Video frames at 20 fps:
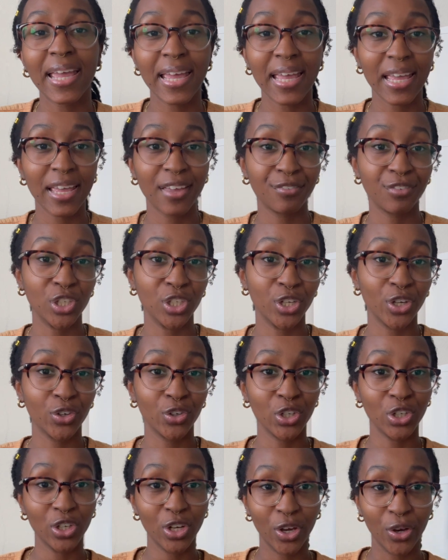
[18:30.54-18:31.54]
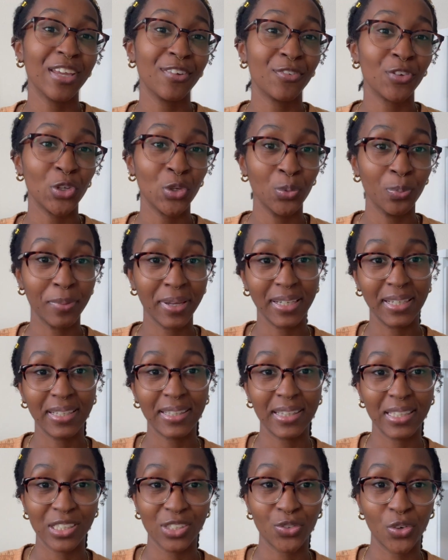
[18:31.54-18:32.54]
if you know, you know, if you made it
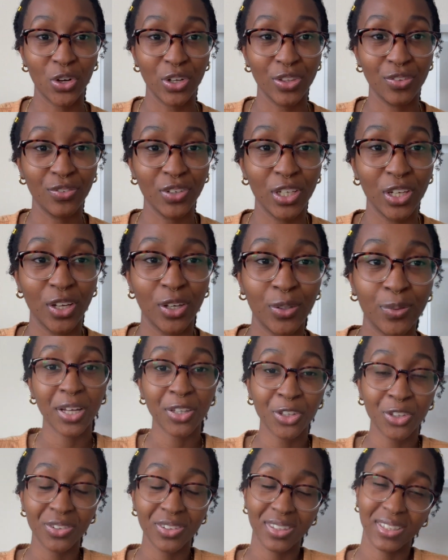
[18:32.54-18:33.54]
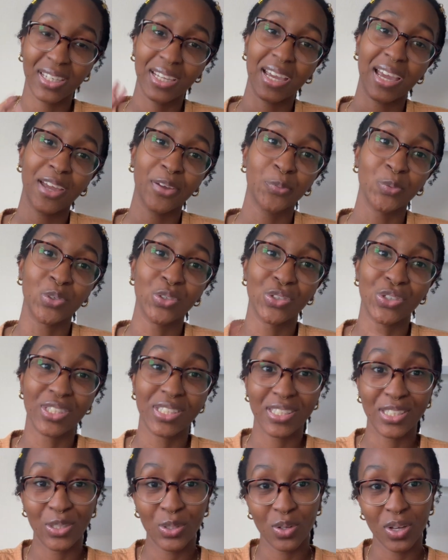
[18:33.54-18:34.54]
this far in the video. Other than that, I will
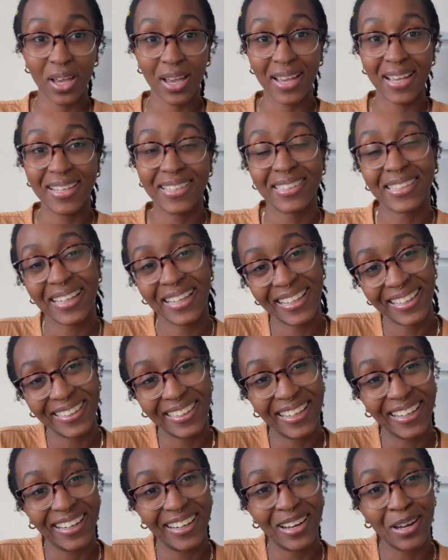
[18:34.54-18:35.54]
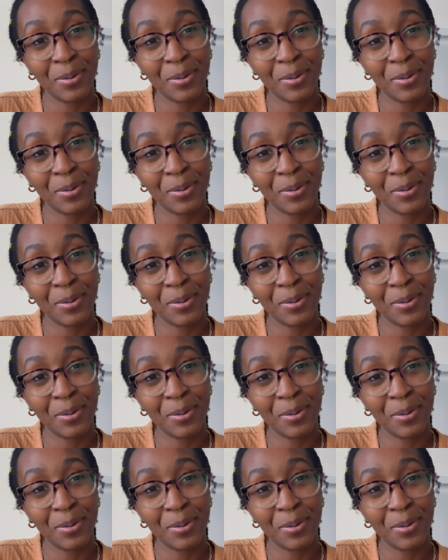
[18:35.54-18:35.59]
see you guys later.